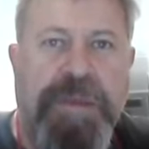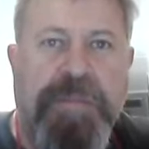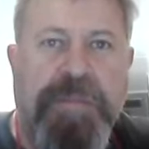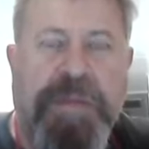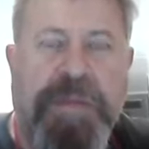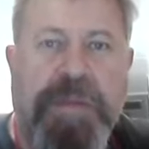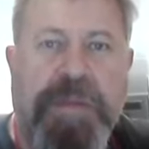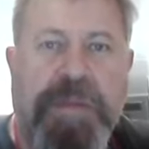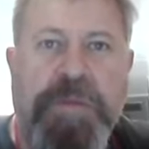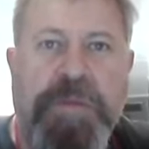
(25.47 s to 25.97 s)

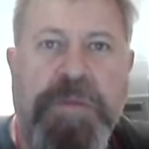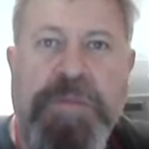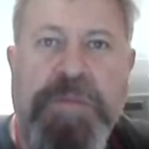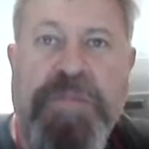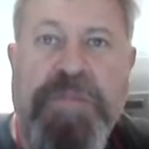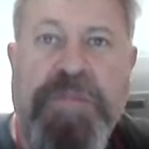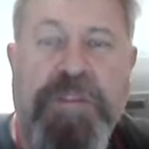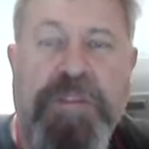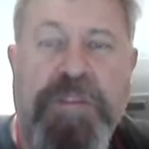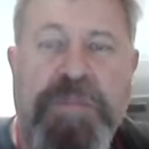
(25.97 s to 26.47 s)
But I would
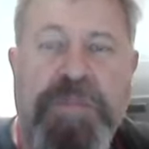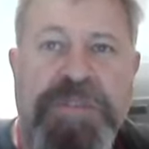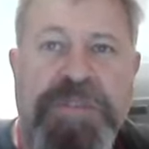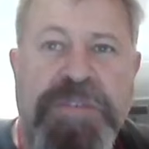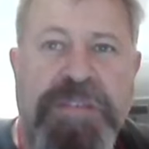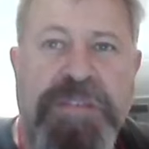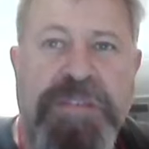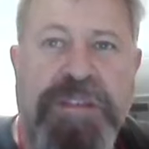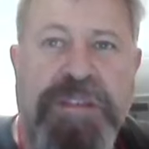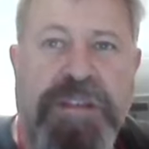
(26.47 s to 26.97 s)
prefer to be
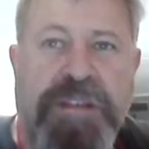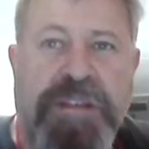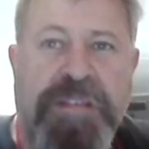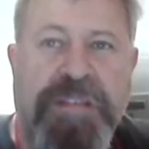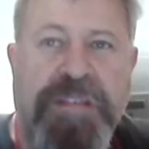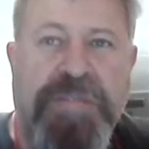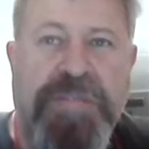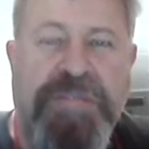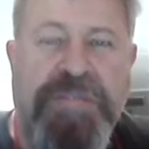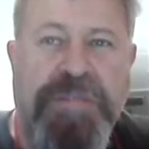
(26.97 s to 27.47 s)
sitting out
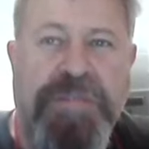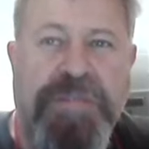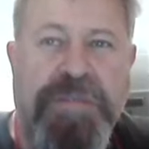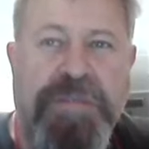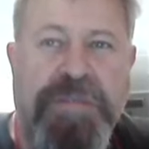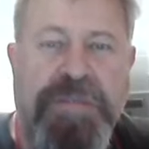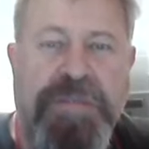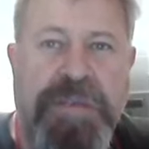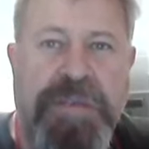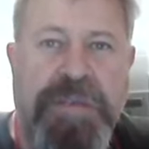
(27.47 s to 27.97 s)
in the
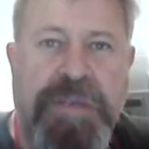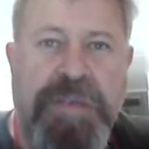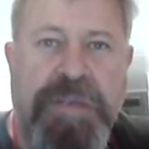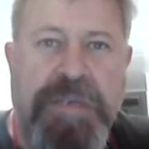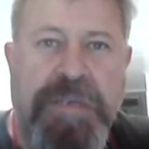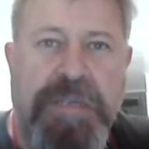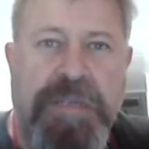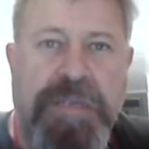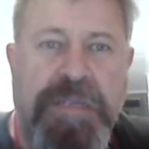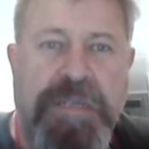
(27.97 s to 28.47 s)
field,
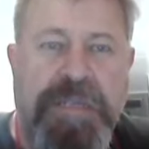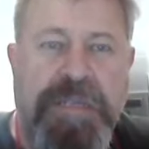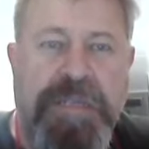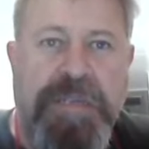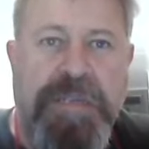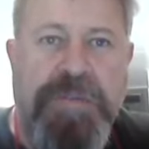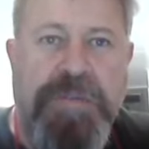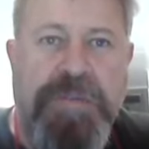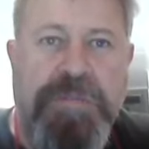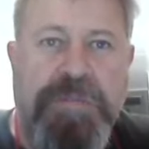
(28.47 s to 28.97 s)

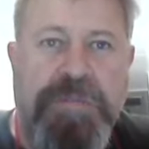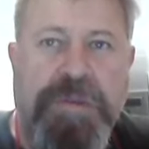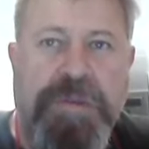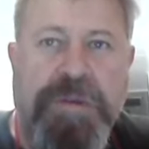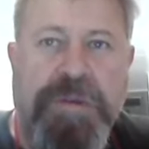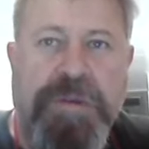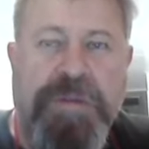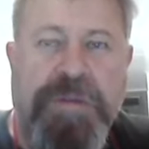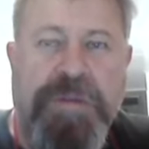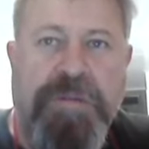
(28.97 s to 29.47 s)
listening to
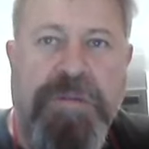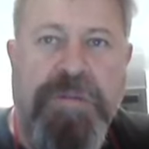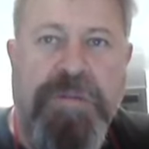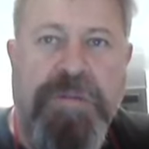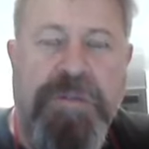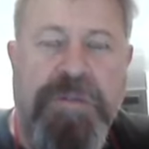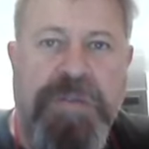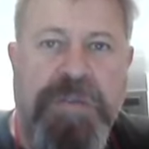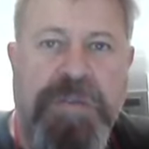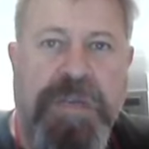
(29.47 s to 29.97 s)
bird
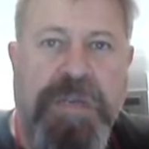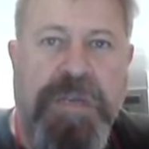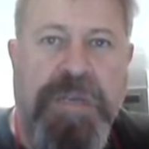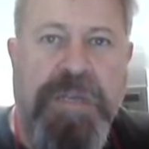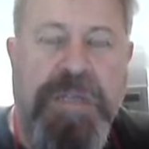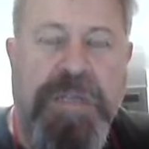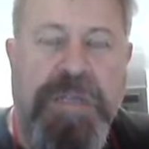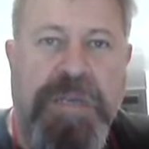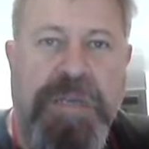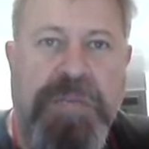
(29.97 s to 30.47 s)
calls
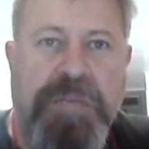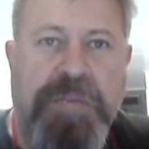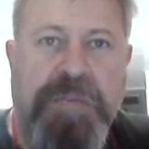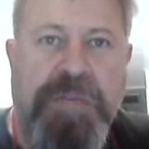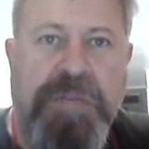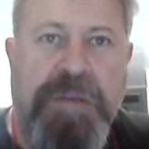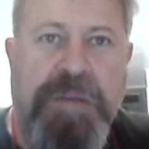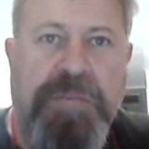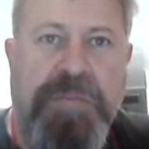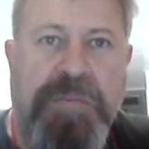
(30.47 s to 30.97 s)
and
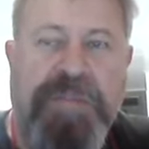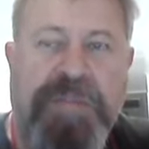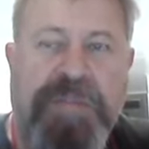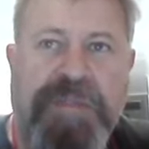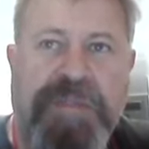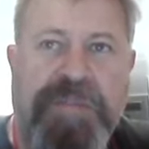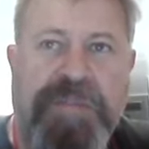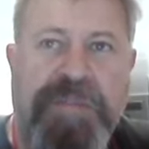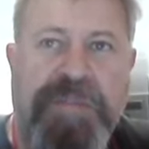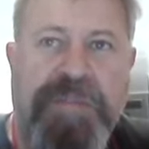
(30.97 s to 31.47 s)
under my
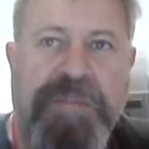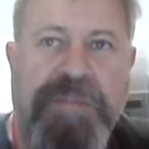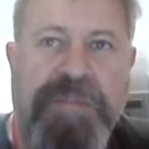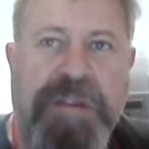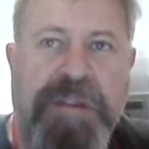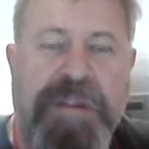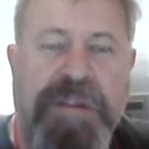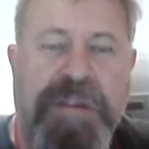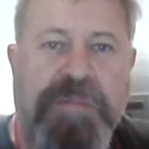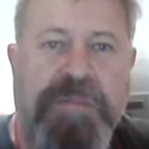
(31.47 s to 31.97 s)
favorite tree,
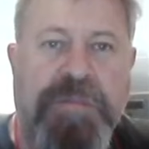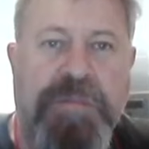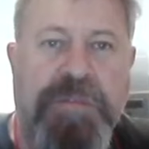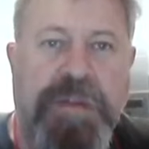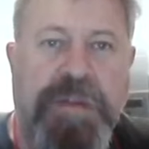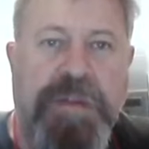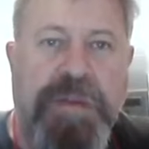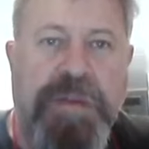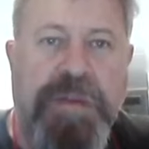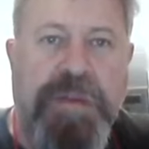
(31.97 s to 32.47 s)
a leadwood,
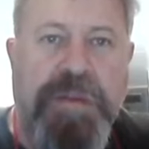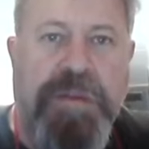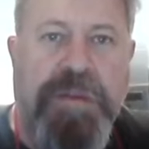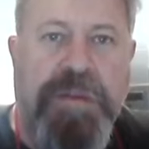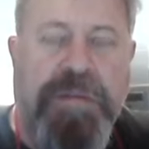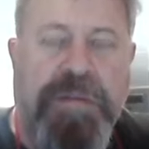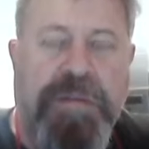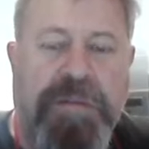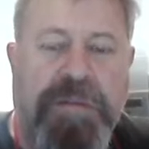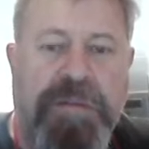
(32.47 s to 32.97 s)

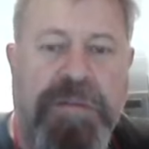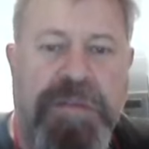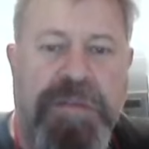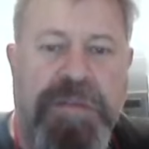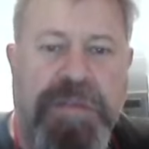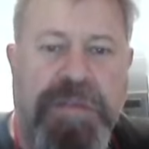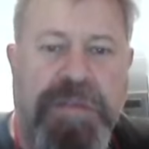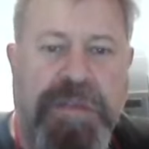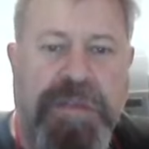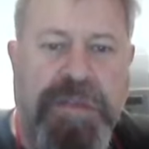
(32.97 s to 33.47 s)
rather than
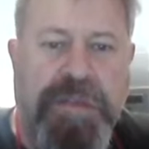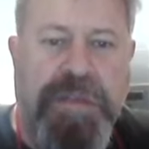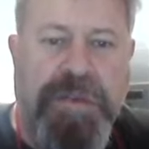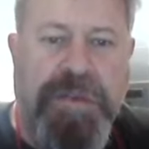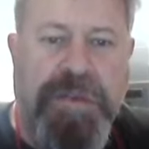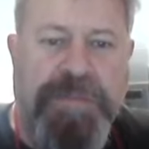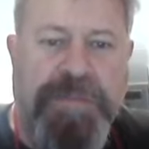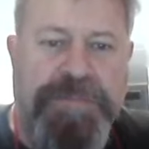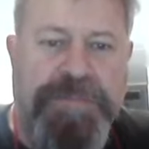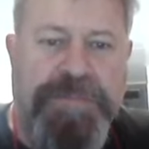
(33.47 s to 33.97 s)
sitting in
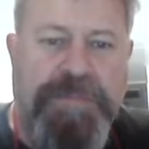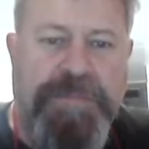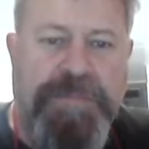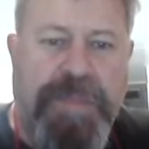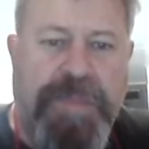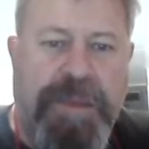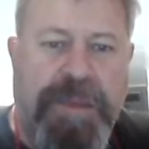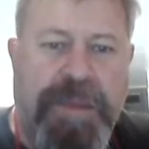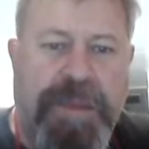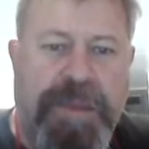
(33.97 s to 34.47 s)
a
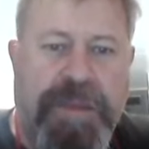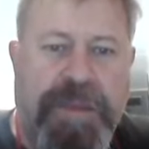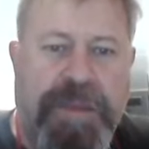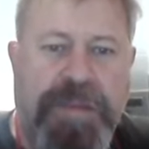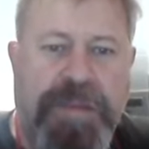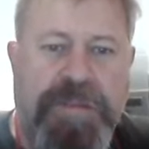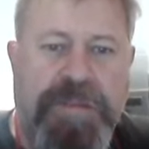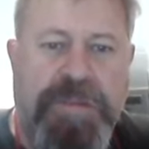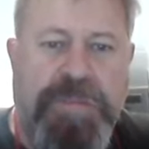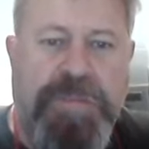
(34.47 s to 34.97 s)

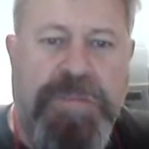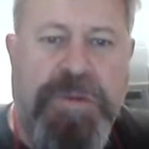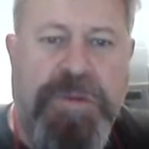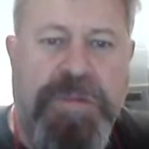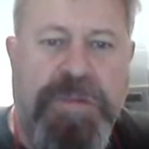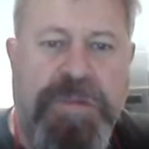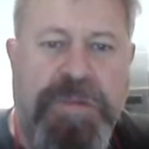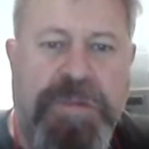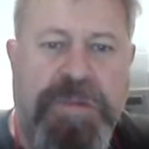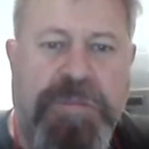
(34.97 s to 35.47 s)
little
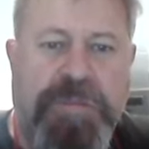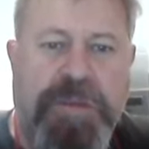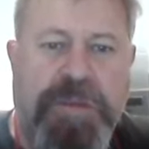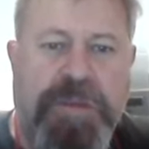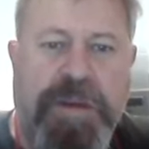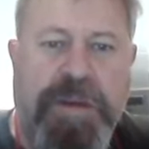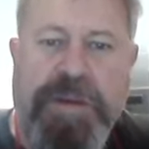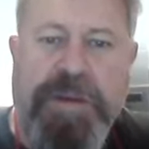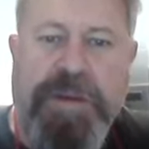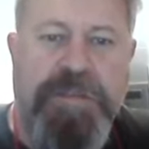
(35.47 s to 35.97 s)
spot
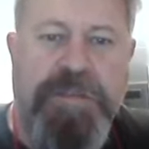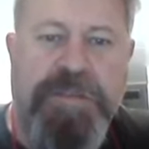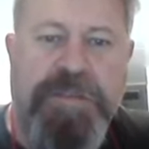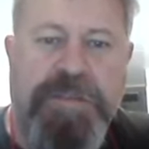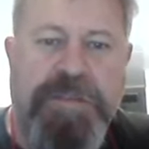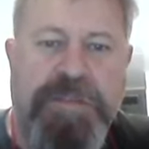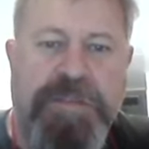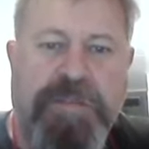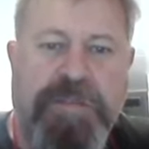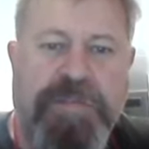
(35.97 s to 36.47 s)
somewhere
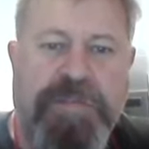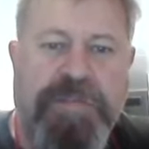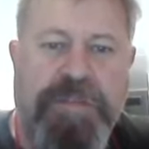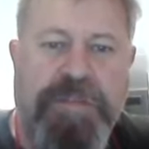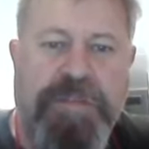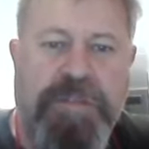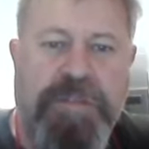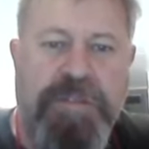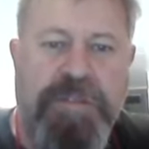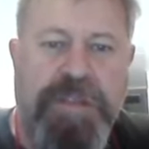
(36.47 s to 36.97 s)
else off the
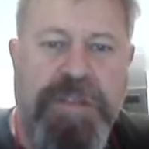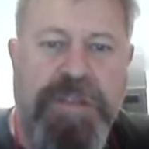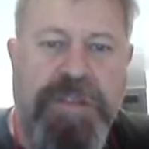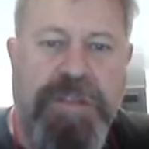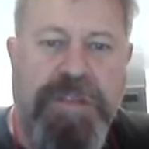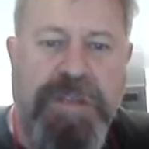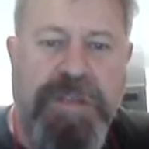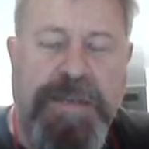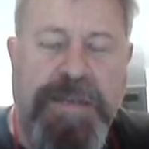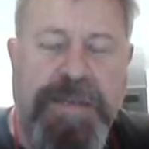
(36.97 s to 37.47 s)

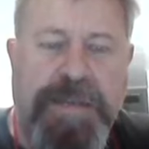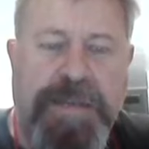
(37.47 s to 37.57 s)
continent.